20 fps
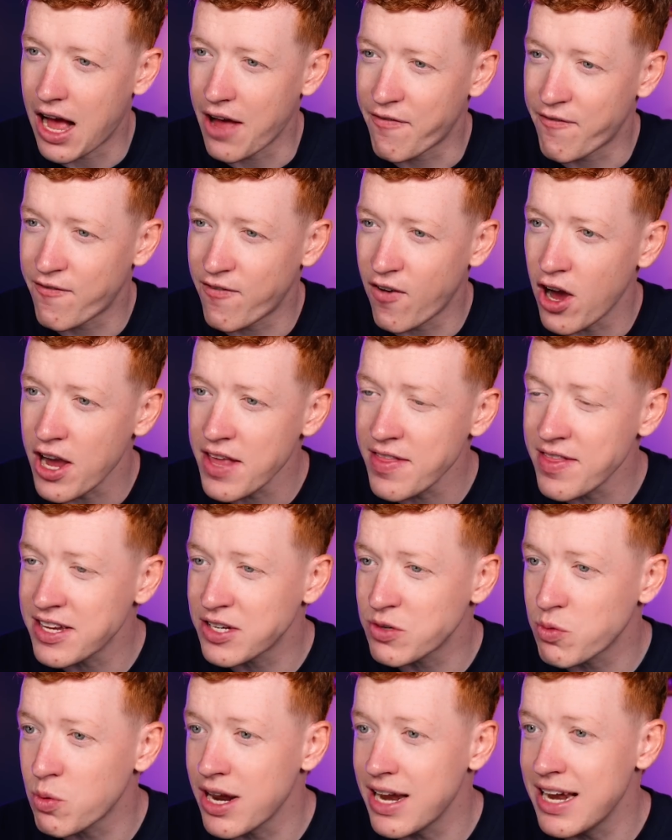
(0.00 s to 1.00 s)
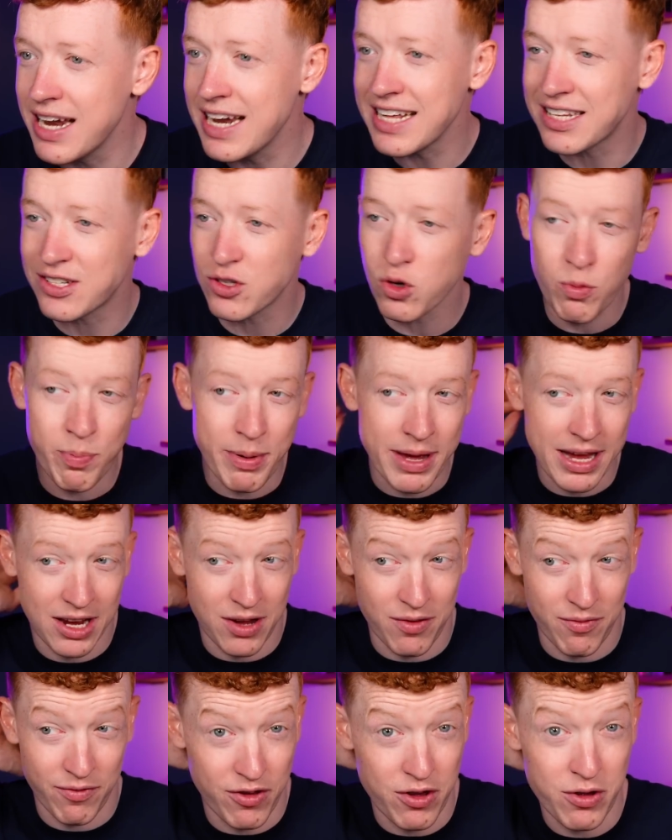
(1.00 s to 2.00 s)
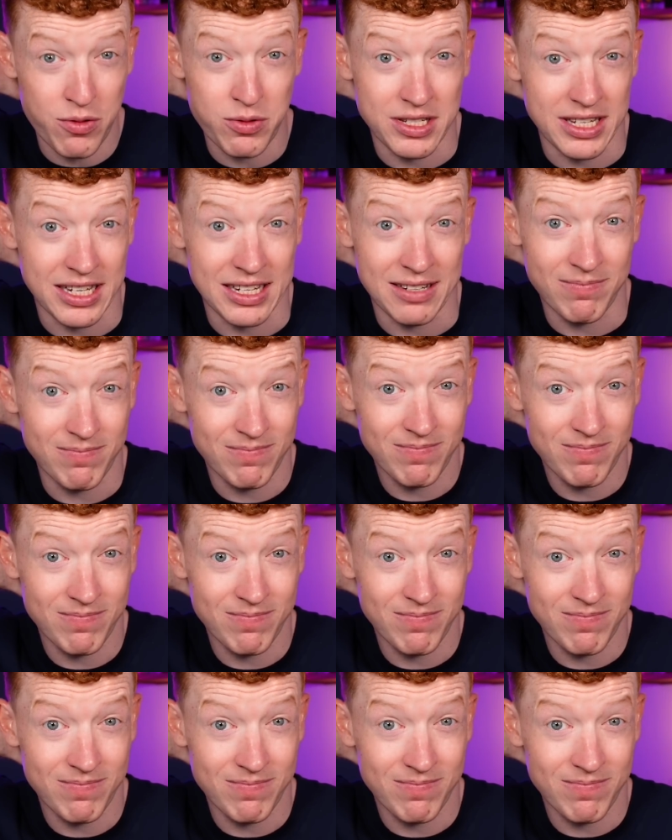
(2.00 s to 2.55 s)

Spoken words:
I find this one a little bit confusing.